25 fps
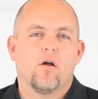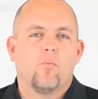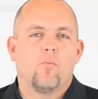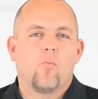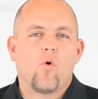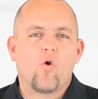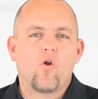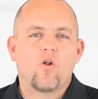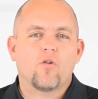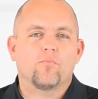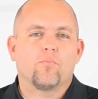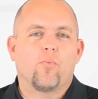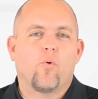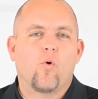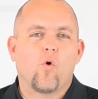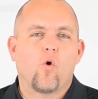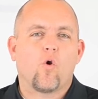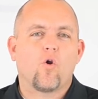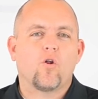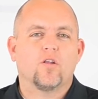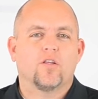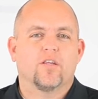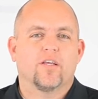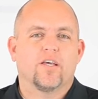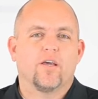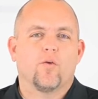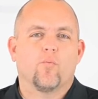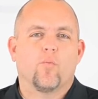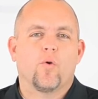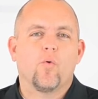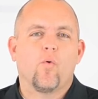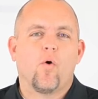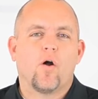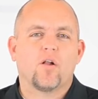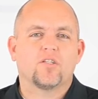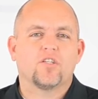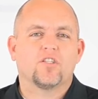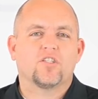More importantly, we
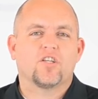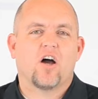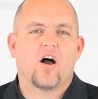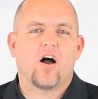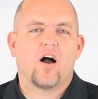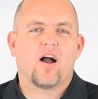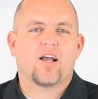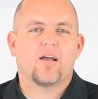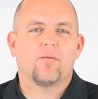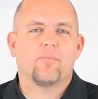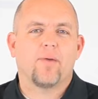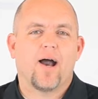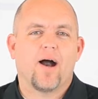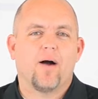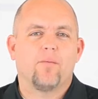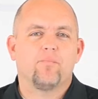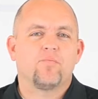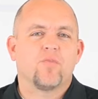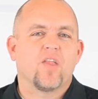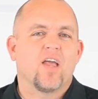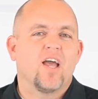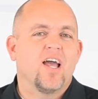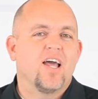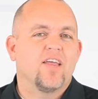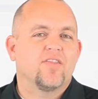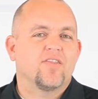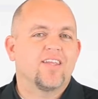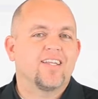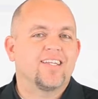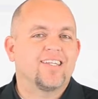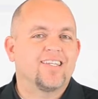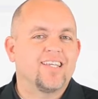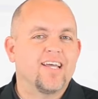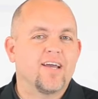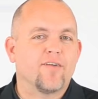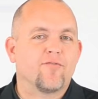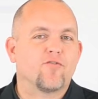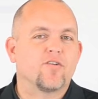want to talk about the
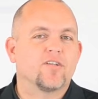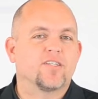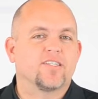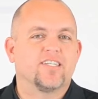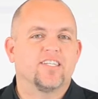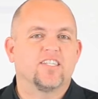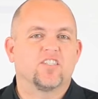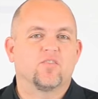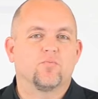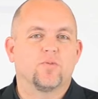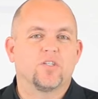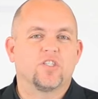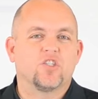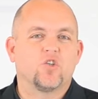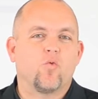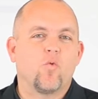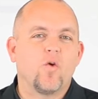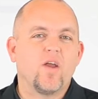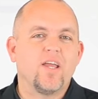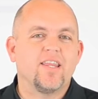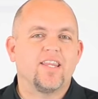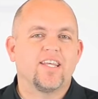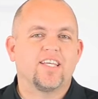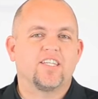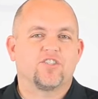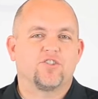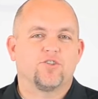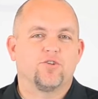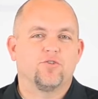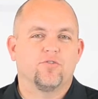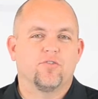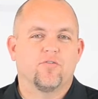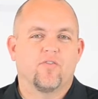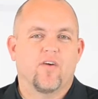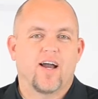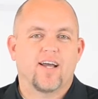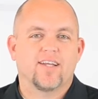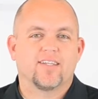differences between these two
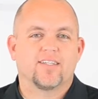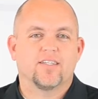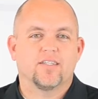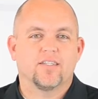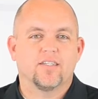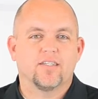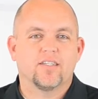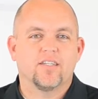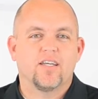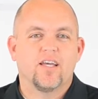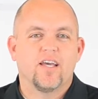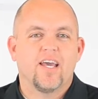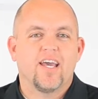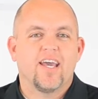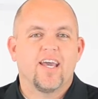devices